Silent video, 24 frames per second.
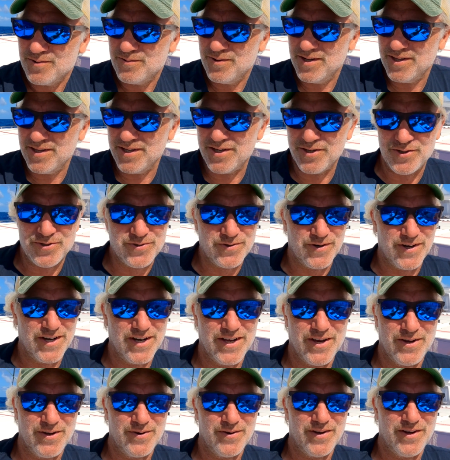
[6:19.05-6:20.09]
Really enjoyed
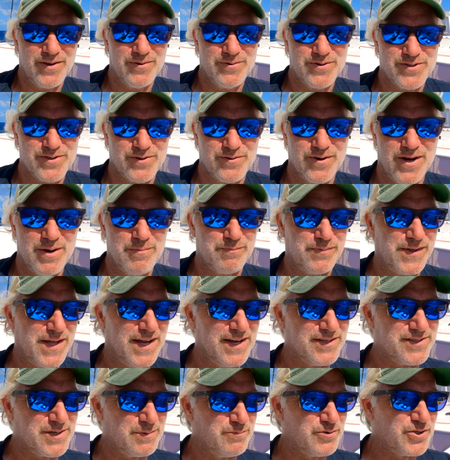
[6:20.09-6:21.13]
it. It was a great
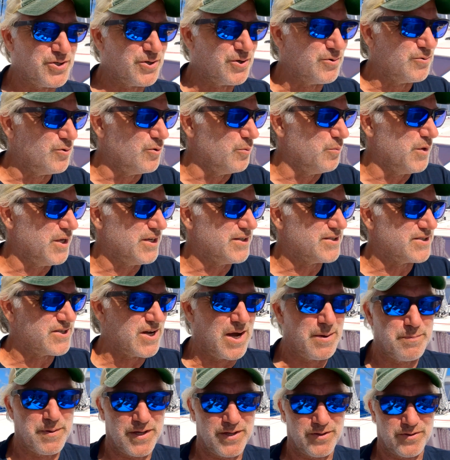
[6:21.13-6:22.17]
place. I'm sure we'll be
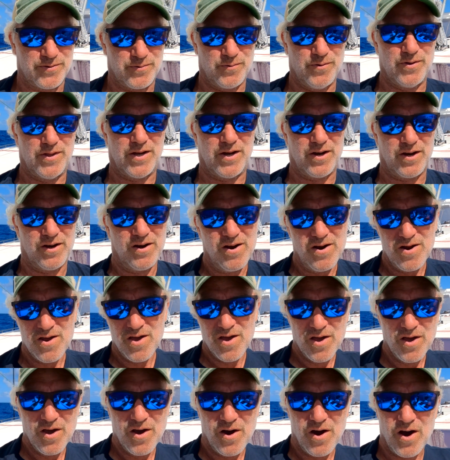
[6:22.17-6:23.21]
stopping through there
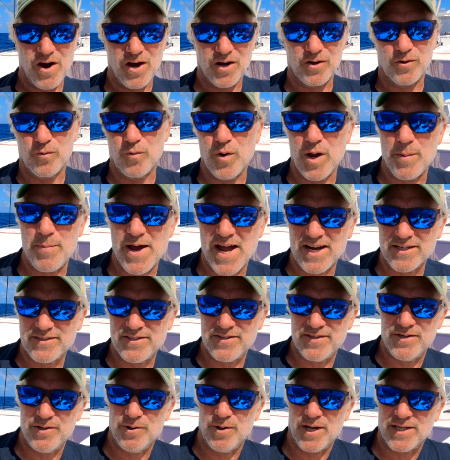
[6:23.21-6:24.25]
on our way back
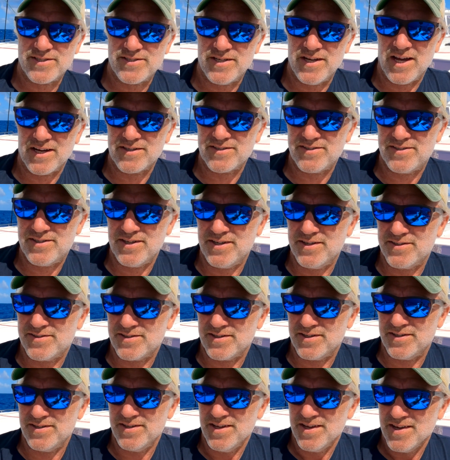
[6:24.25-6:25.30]
to the US next
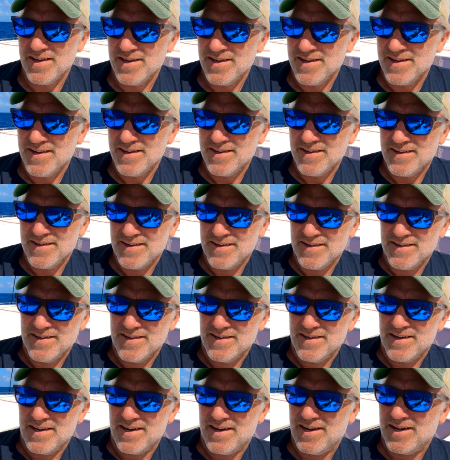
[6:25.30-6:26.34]
season.
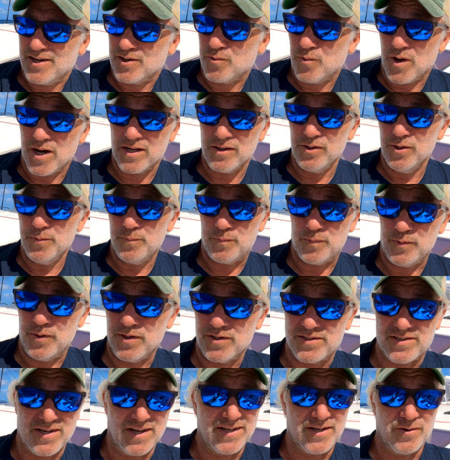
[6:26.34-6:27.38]
Guadeloupe
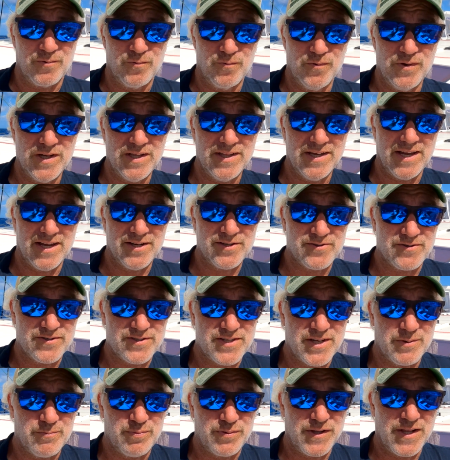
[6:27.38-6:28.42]
looks like a really
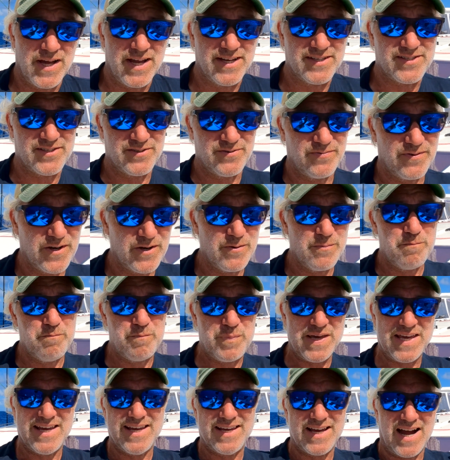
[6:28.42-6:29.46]
interesting place. It's a very
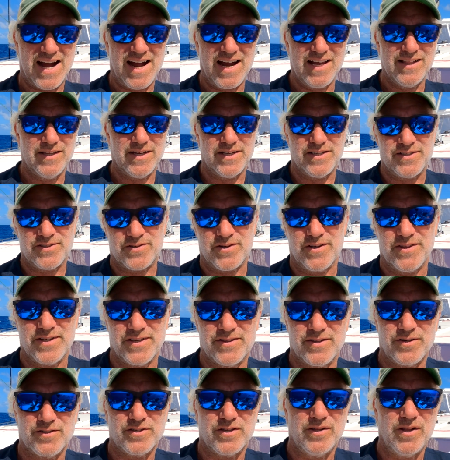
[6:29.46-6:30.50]
big island, so I
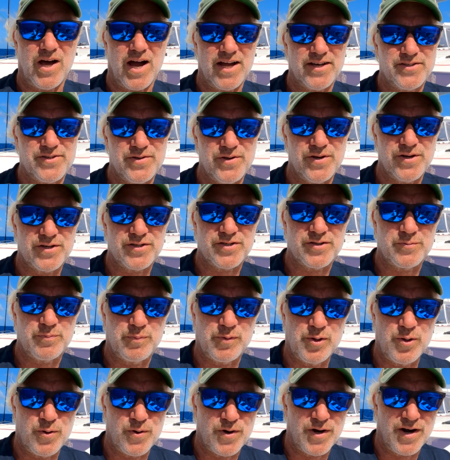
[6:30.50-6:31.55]
think there's a lot to
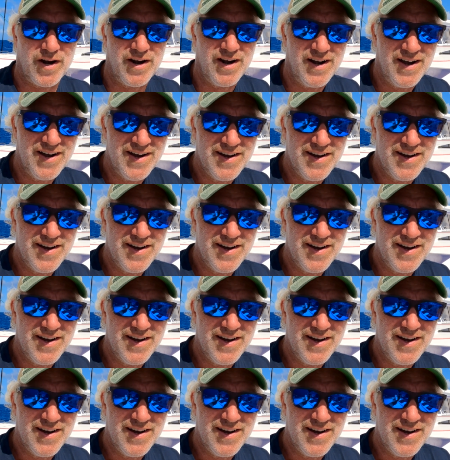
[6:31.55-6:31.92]
explore.